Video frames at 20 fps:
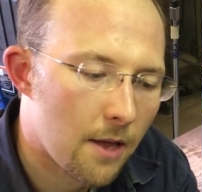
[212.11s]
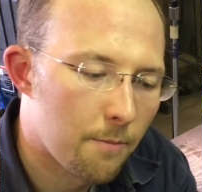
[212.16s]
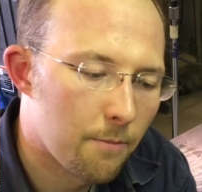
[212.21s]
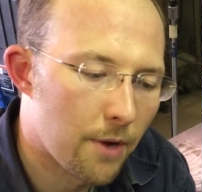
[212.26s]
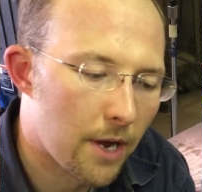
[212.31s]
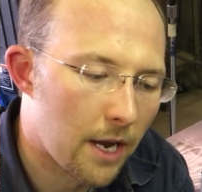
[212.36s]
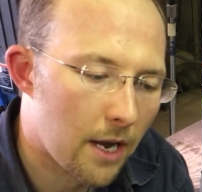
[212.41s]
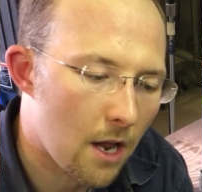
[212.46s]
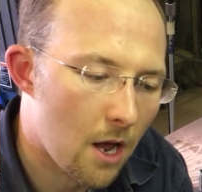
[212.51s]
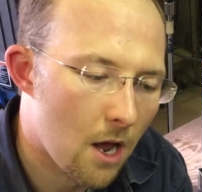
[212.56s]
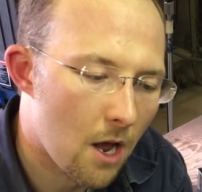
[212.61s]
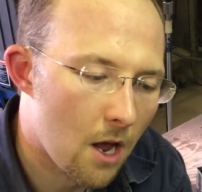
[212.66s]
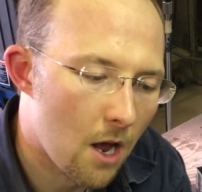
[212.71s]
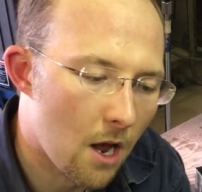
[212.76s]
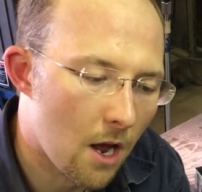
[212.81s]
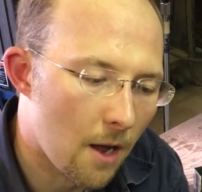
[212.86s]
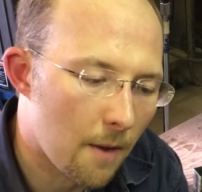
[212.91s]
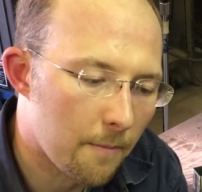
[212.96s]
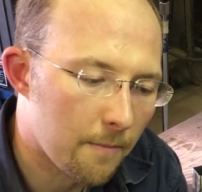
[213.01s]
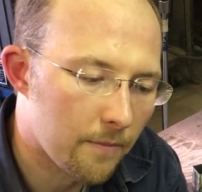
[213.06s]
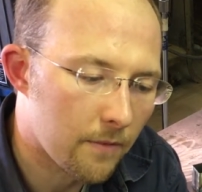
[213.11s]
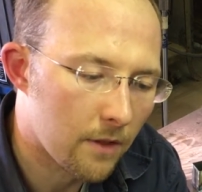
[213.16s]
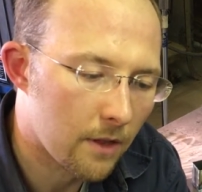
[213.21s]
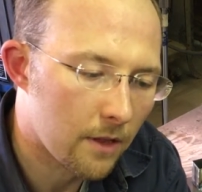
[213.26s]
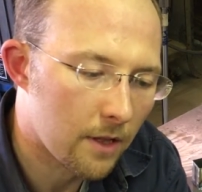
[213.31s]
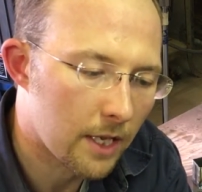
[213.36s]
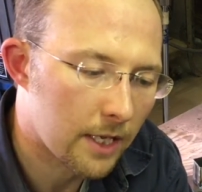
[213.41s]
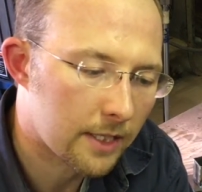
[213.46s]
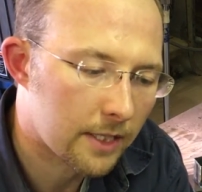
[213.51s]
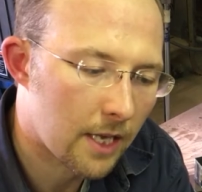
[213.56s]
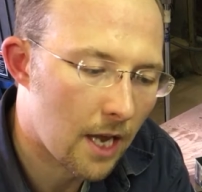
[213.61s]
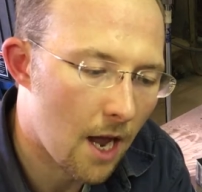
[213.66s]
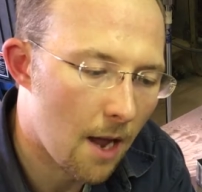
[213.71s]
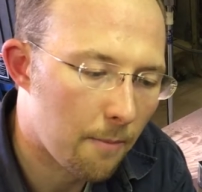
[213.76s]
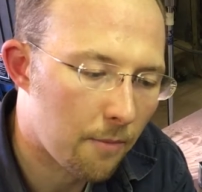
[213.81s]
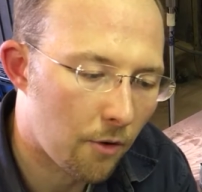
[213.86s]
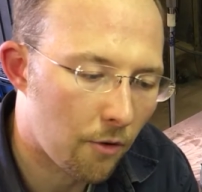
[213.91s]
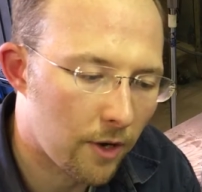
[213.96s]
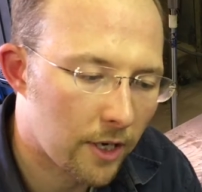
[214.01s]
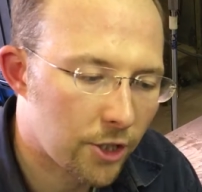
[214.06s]
but um, this
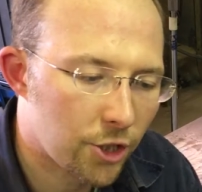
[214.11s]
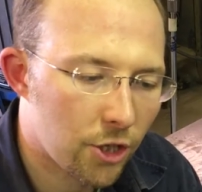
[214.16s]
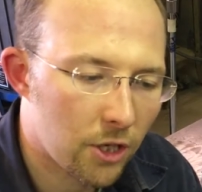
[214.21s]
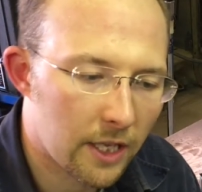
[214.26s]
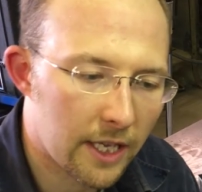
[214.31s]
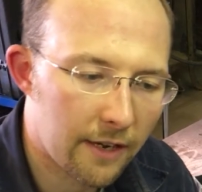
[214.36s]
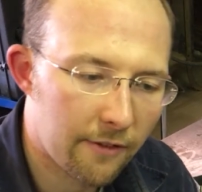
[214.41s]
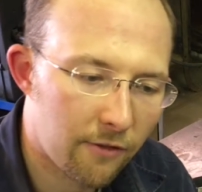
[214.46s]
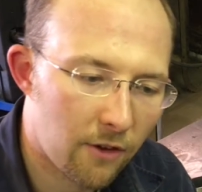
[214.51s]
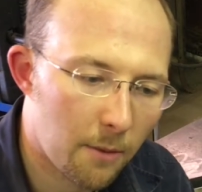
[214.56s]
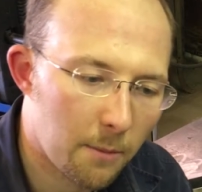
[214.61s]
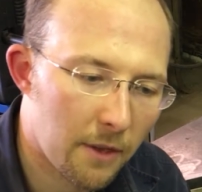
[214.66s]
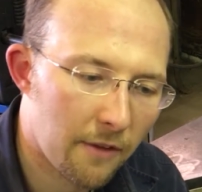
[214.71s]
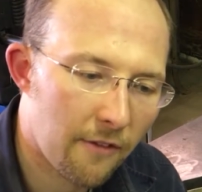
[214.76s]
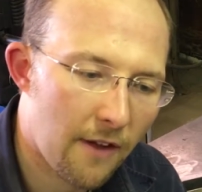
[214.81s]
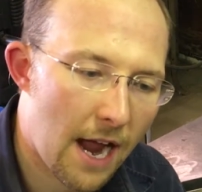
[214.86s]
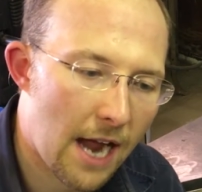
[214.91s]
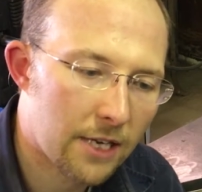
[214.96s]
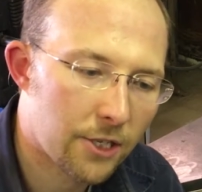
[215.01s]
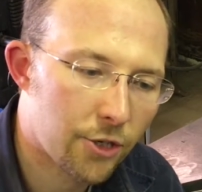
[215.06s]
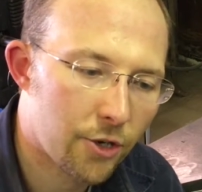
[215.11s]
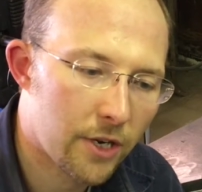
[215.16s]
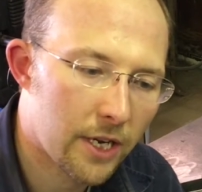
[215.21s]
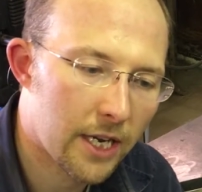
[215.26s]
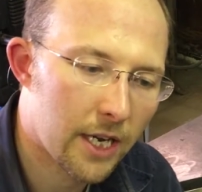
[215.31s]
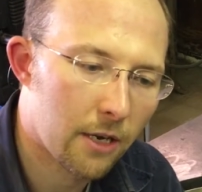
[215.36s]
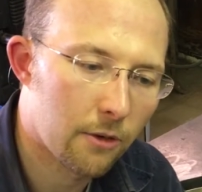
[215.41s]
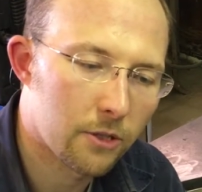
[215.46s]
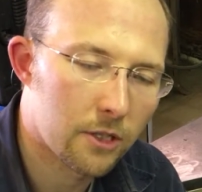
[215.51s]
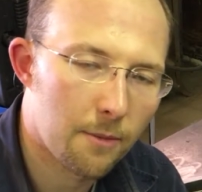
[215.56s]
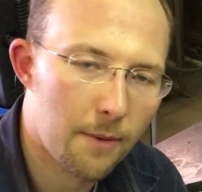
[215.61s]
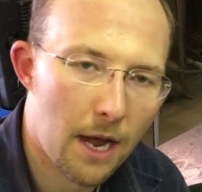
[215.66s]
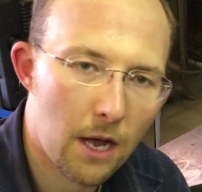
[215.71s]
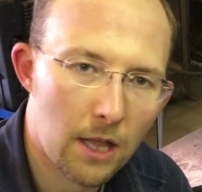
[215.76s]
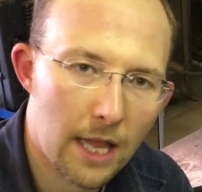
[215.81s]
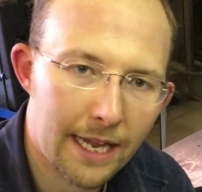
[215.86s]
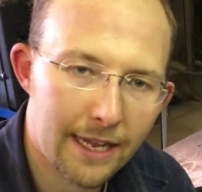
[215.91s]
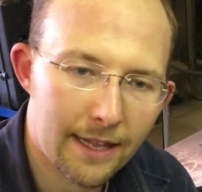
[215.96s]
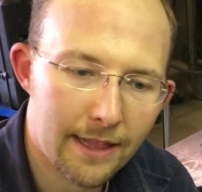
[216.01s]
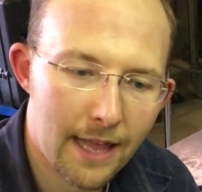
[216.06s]
cup originally from the factory, it was
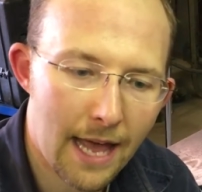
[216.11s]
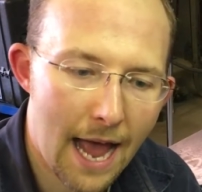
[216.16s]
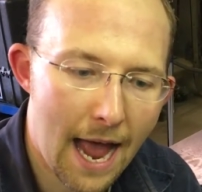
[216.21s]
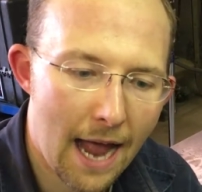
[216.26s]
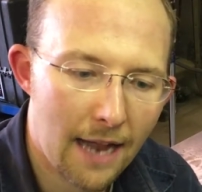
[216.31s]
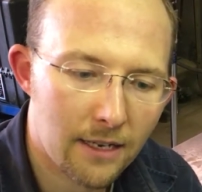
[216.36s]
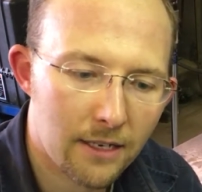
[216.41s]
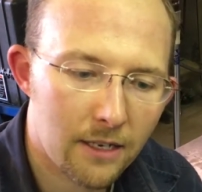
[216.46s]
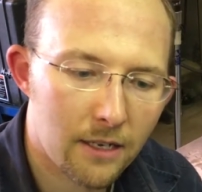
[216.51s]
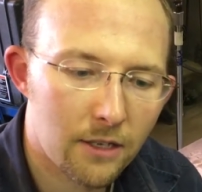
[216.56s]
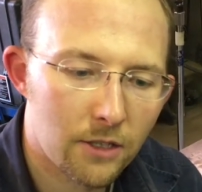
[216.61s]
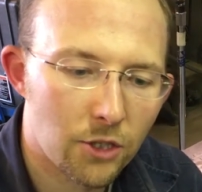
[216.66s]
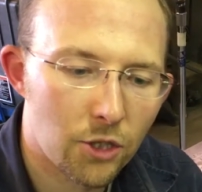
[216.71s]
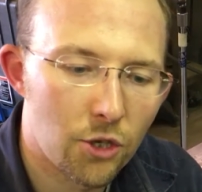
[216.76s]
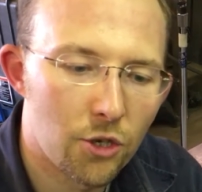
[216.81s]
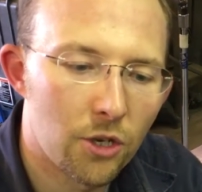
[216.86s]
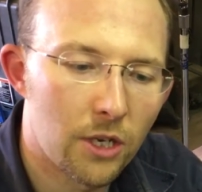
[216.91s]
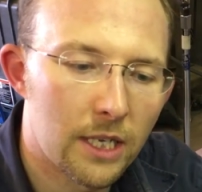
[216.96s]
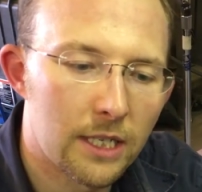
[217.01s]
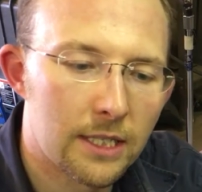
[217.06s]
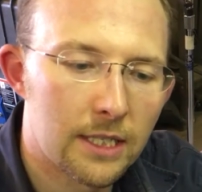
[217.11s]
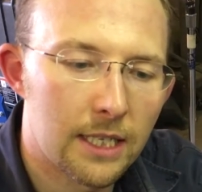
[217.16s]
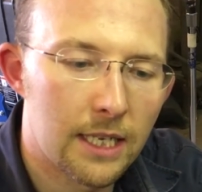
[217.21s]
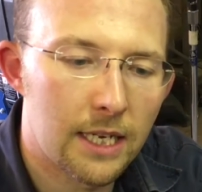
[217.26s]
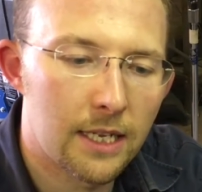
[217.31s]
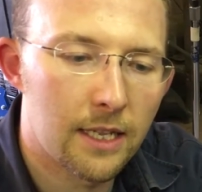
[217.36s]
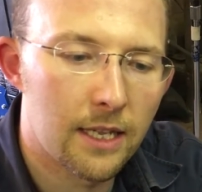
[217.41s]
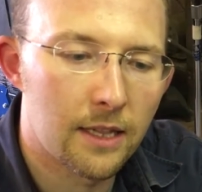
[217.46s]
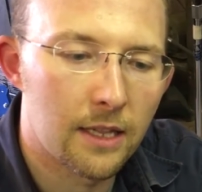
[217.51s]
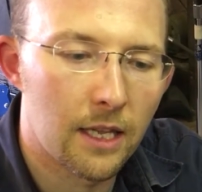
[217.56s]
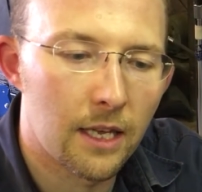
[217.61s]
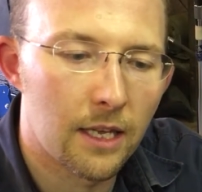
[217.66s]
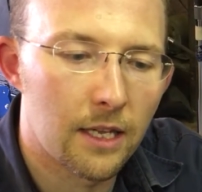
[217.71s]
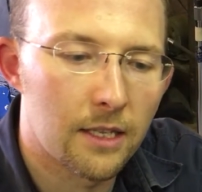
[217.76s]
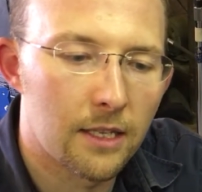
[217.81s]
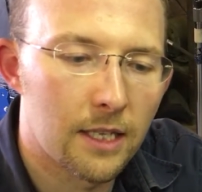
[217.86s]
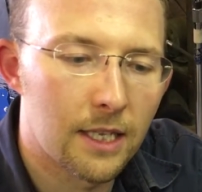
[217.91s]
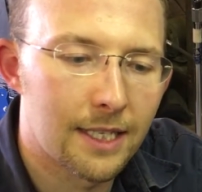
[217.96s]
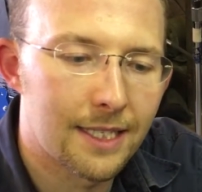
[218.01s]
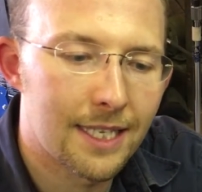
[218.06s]
about like that. So you can see that the,
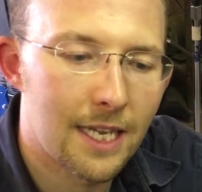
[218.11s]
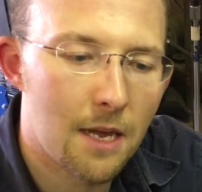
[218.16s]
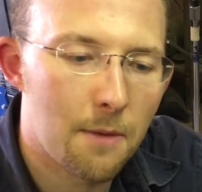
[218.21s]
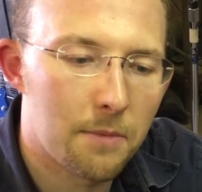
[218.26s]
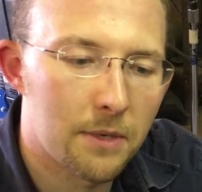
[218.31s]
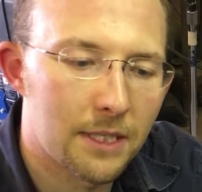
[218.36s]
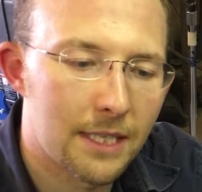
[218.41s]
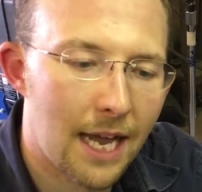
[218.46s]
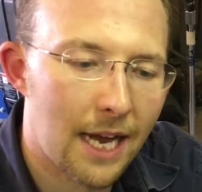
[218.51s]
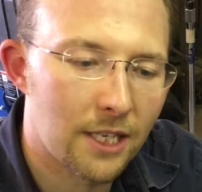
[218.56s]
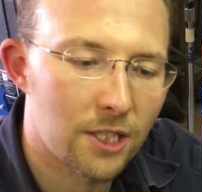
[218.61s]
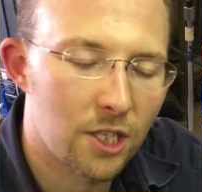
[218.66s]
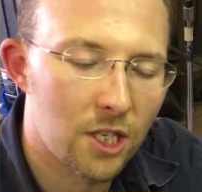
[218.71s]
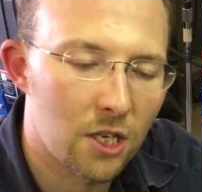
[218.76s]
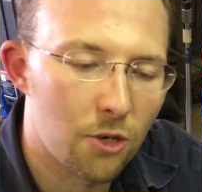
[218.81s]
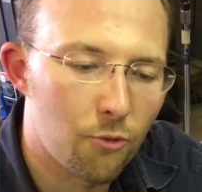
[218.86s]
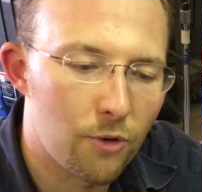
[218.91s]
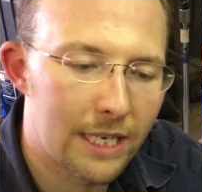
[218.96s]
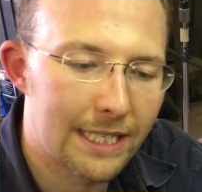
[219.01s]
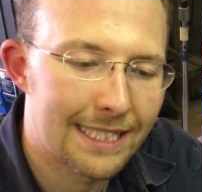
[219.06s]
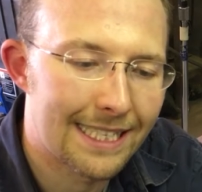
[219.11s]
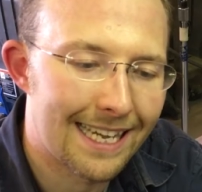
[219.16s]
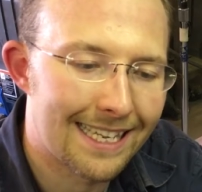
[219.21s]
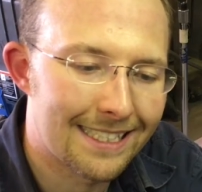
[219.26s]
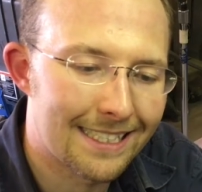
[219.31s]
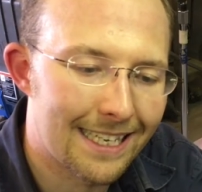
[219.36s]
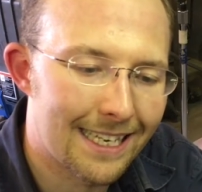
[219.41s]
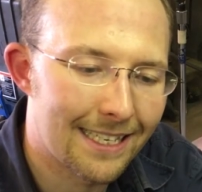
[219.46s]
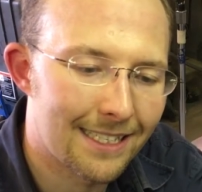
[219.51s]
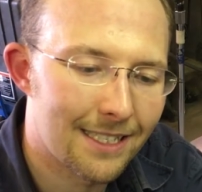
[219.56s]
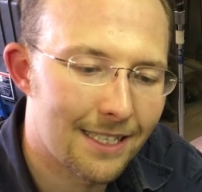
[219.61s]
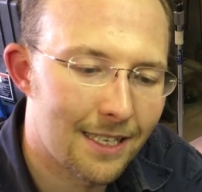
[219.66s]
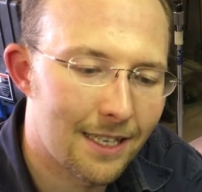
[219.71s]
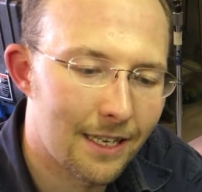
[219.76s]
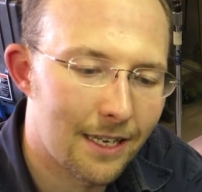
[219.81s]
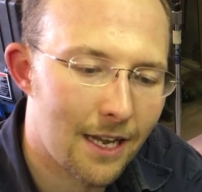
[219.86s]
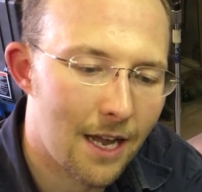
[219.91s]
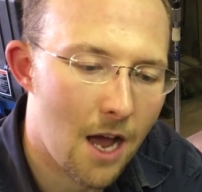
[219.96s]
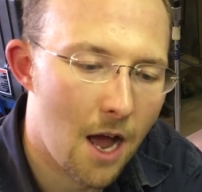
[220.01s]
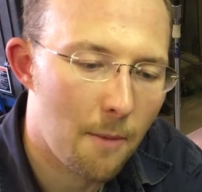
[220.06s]
the tip is actually recessed into the
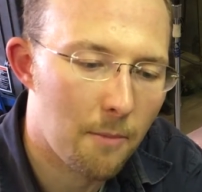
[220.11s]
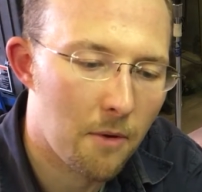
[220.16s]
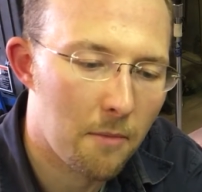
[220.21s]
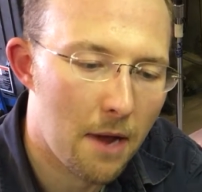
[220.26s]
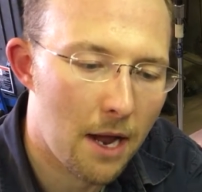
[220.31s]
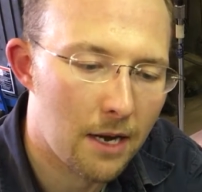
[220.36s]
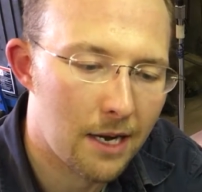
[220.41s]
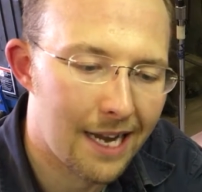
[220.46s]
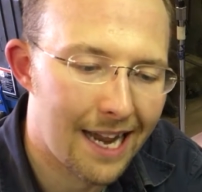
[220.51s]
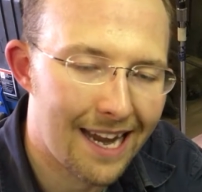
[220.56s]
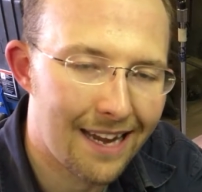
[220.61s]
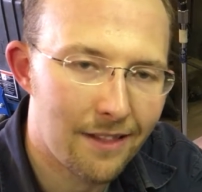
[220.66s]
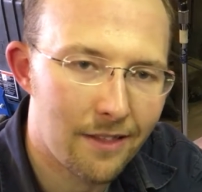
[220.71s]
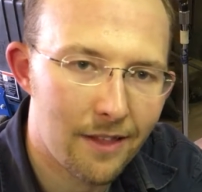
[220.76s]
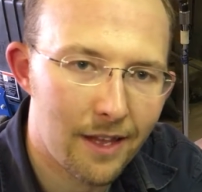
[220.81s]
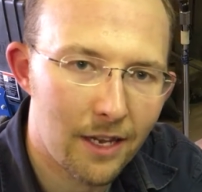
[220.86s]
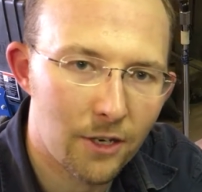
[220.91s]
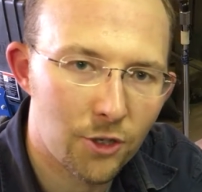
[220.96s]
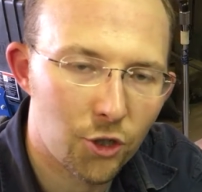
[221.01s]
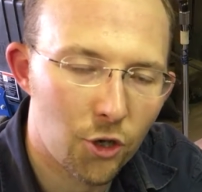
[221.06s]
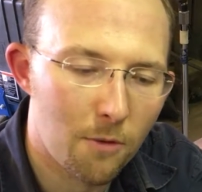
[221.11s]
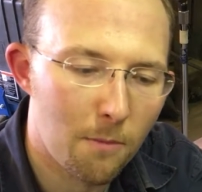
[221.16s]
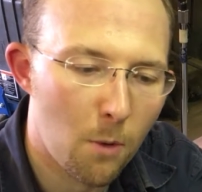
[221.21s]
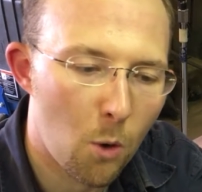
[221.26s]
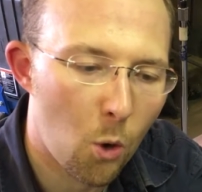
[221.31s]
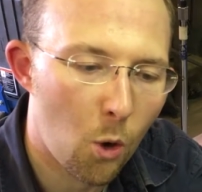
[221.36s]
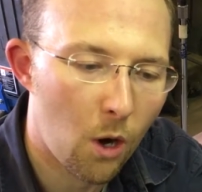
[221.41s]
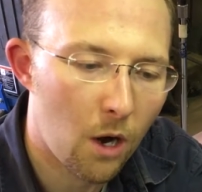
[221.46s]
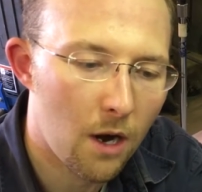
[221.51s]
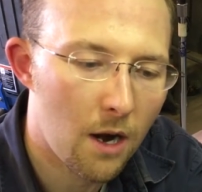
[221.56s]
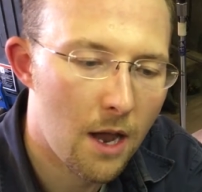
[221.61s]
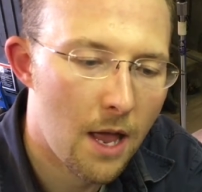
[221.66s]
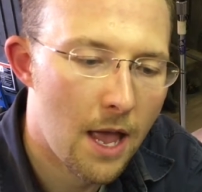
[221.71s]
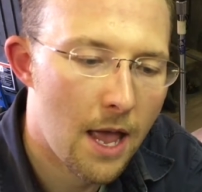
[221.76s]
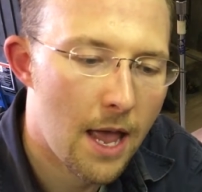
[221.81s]
cup about an eighth inch or more.